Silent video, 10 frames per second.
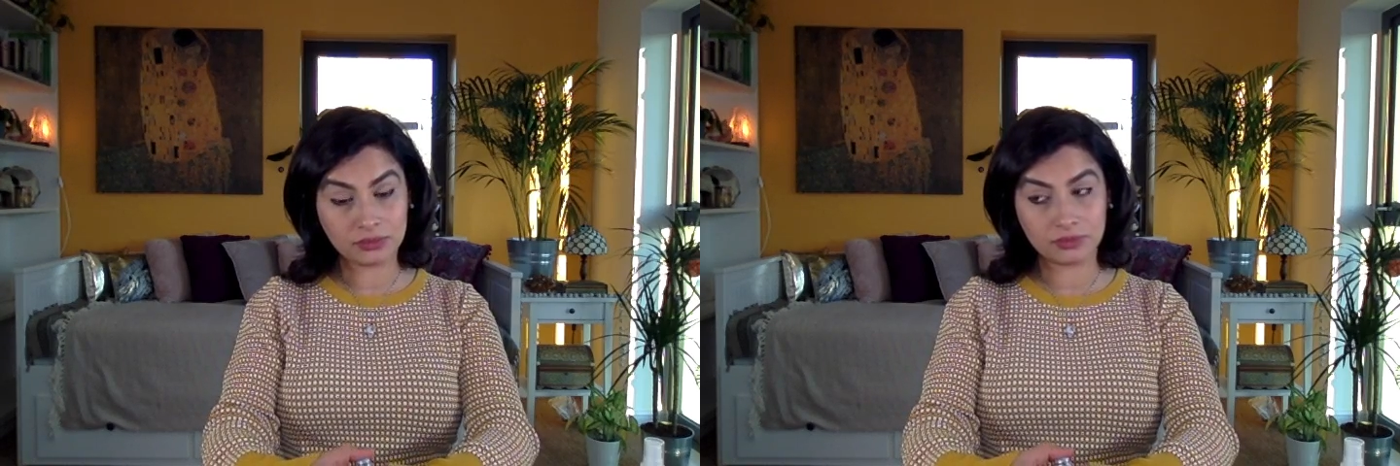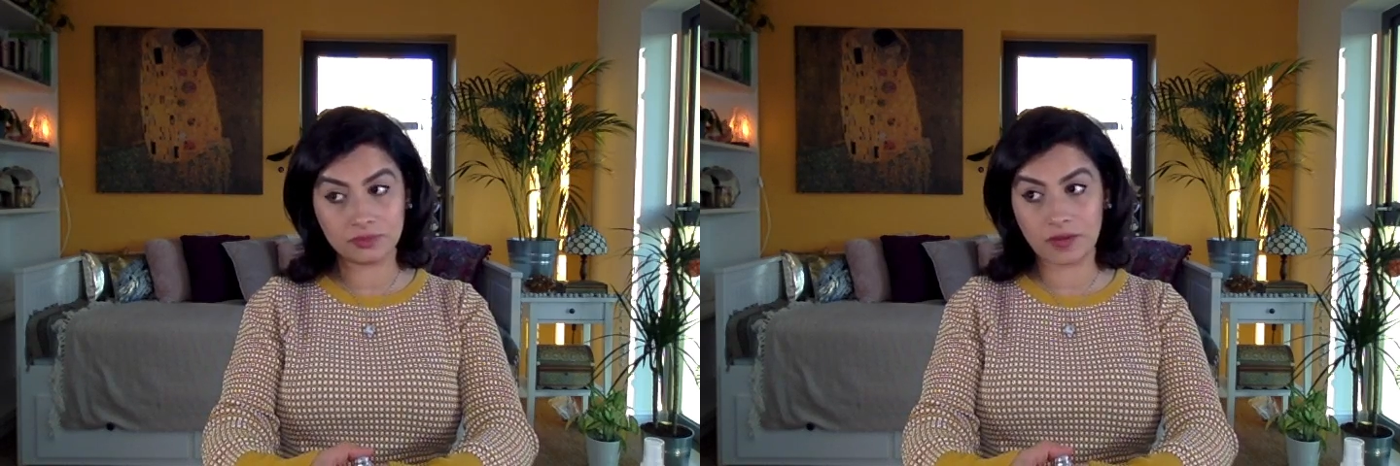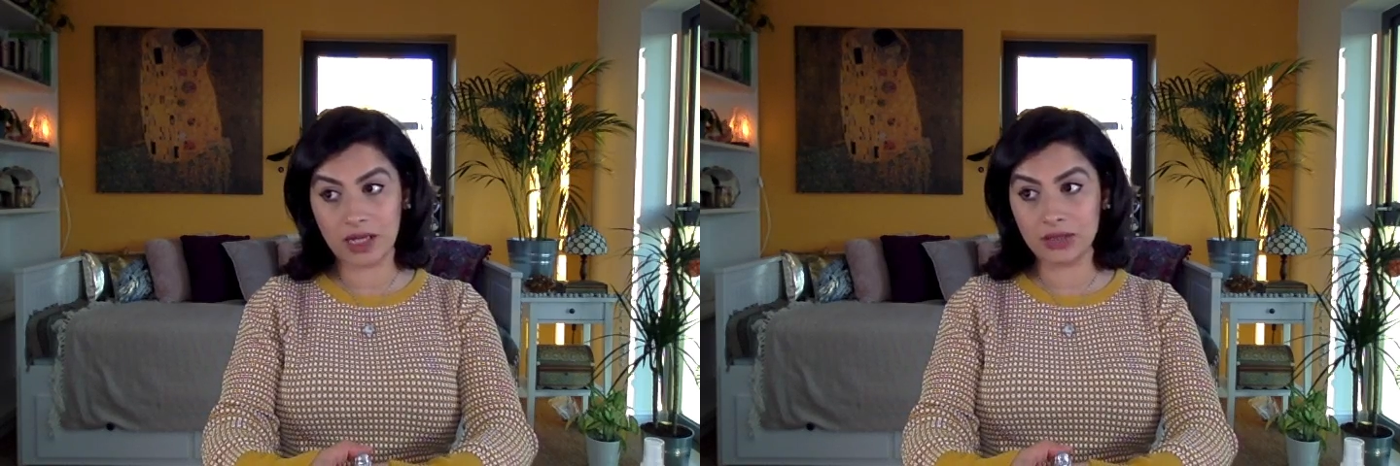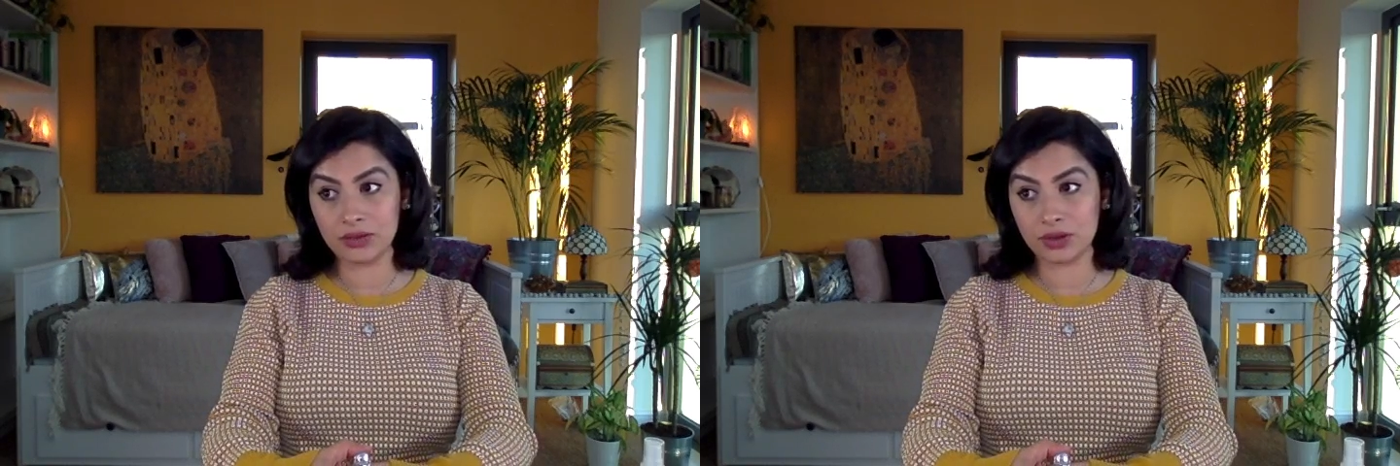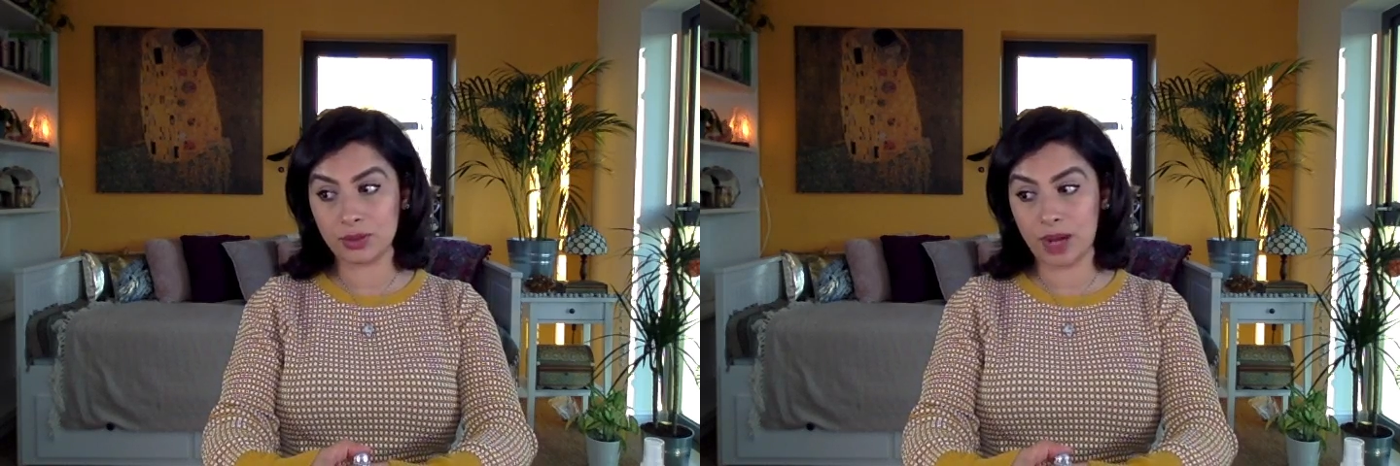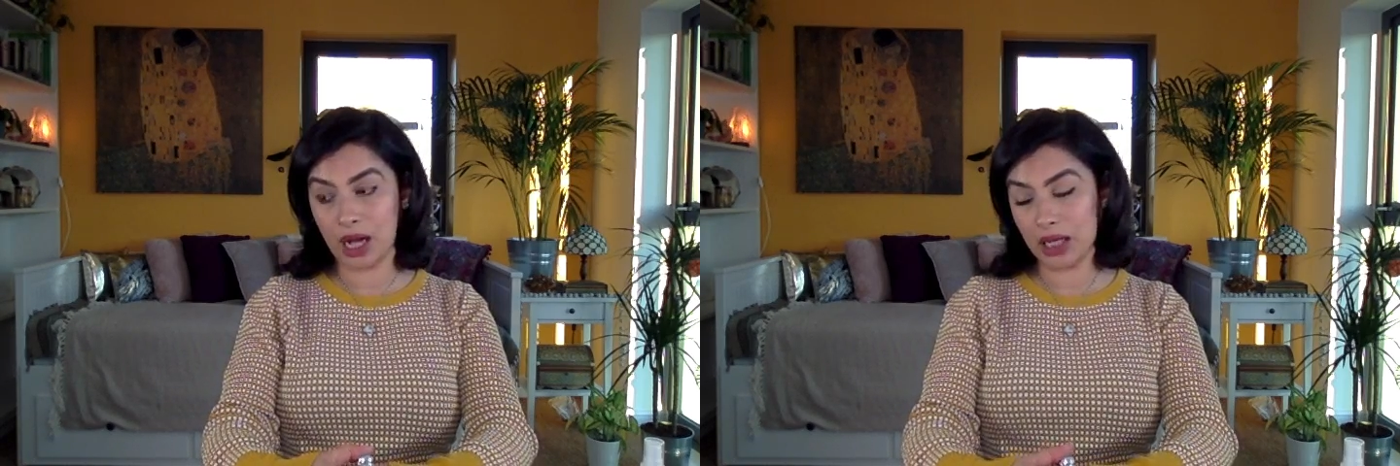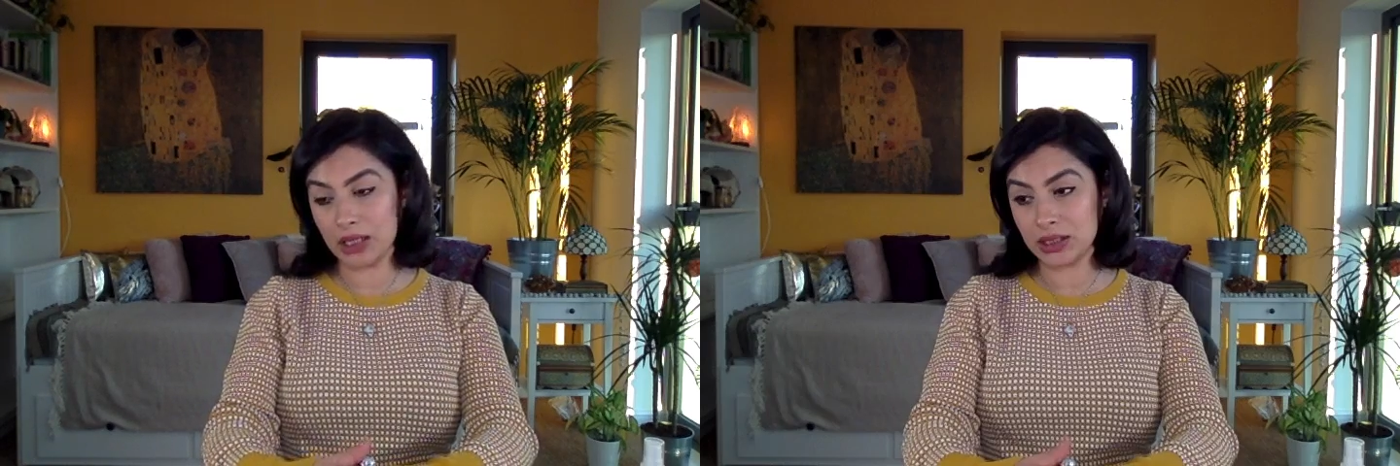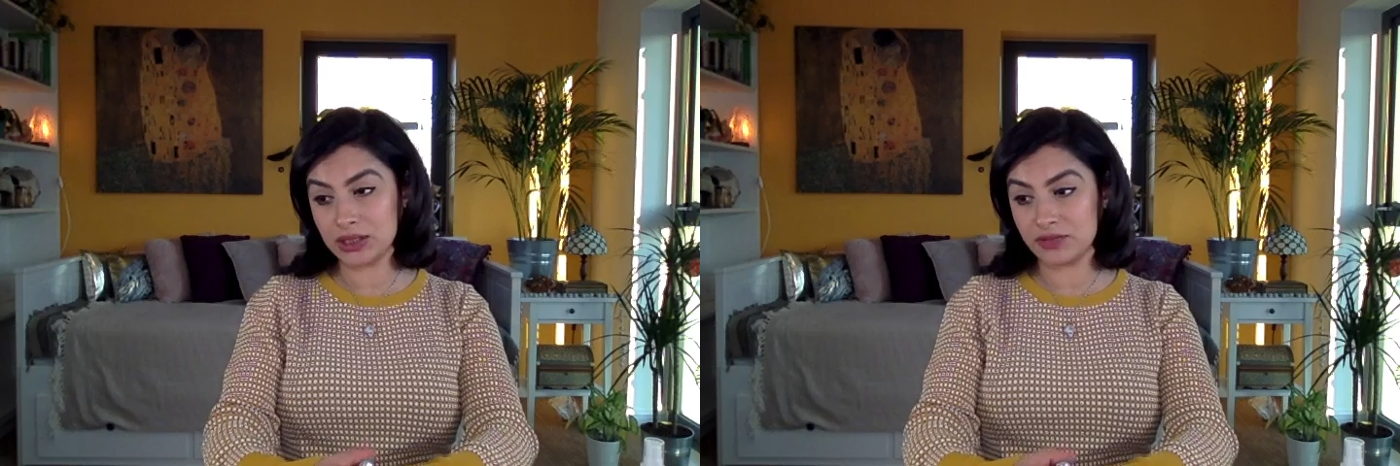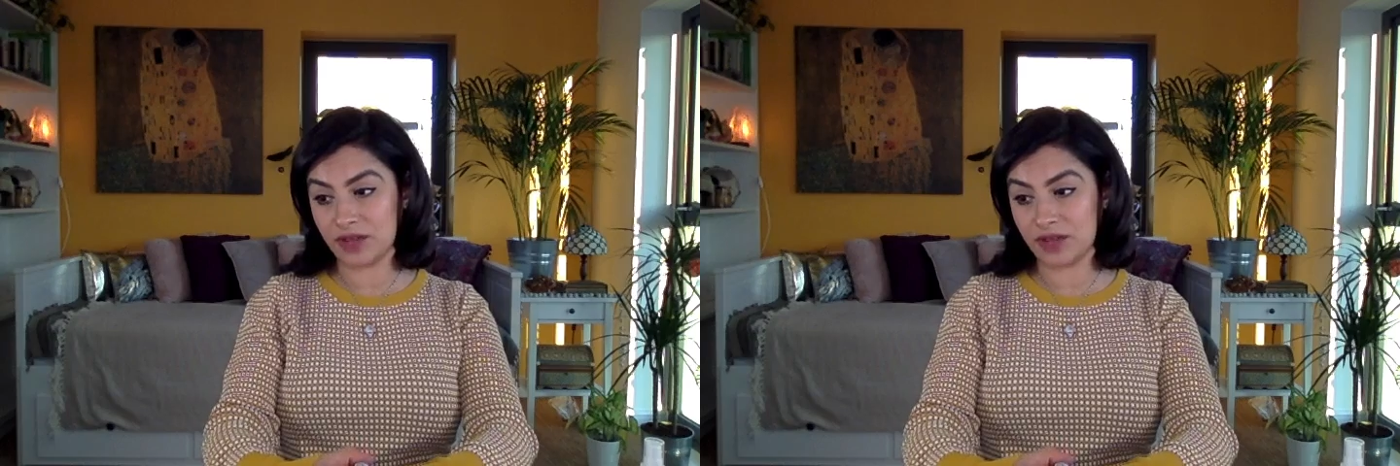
Value your partners,